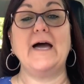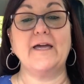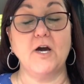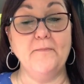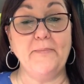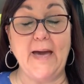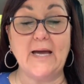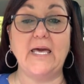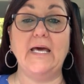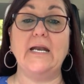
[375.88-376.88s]
I come
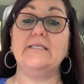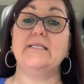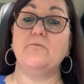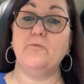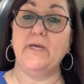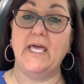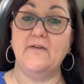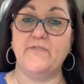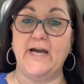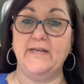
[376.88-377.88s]
back and I said, we
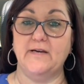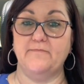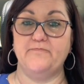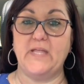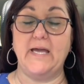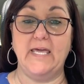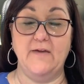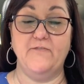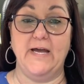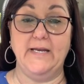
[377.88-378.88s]
can't find them. I
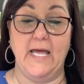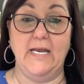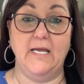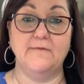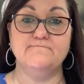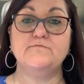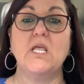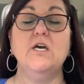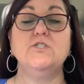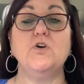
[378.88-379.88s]
can't find any.
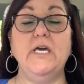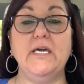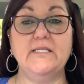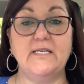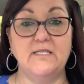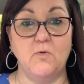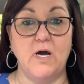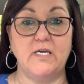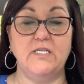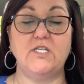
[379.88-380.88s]
So he gets on the
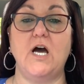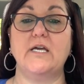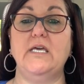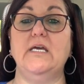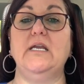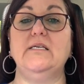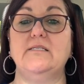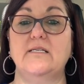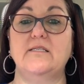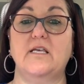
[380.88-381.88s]
walkie-talkie and he
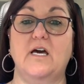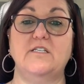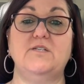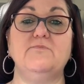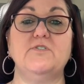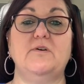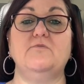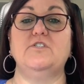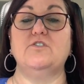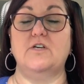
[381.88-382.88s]
says, the customer that
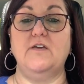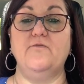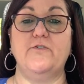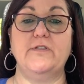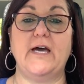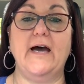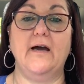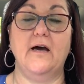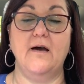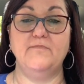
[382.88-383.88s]
was looking for
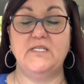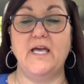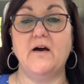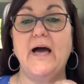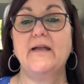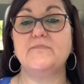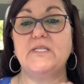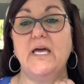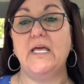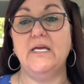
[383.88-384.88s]
the sale items
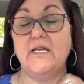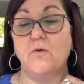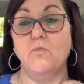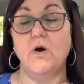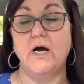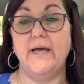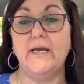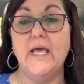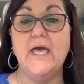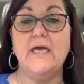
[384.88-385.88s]
that end at 1
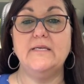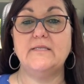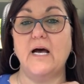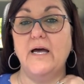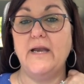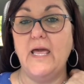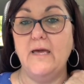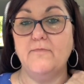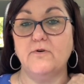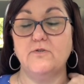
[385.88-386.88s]
is
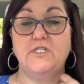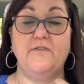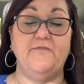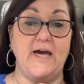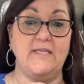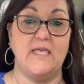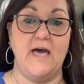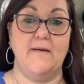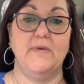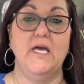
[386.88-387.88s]
unable to find
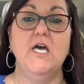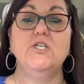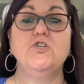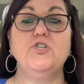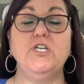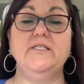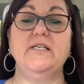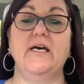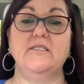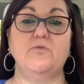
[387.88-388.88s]
them. So she
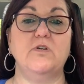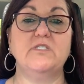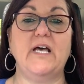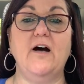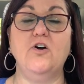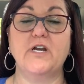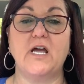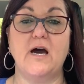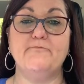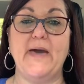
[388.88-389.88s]
says, well, tell her to
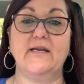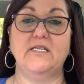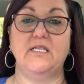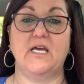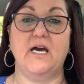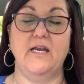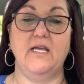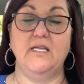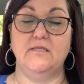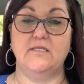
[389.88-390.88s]
come back to the
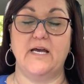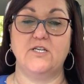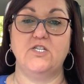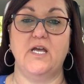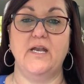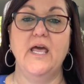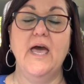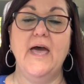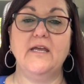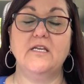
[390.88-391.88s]
cutting section
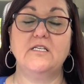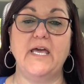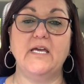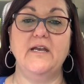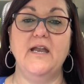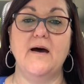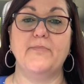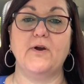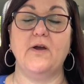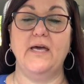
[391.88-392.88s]
and take a
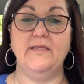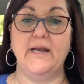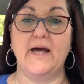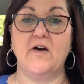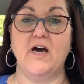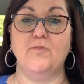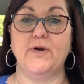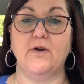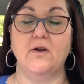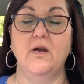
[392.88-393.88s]
number, and then I'll help
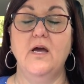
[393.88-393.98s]
her.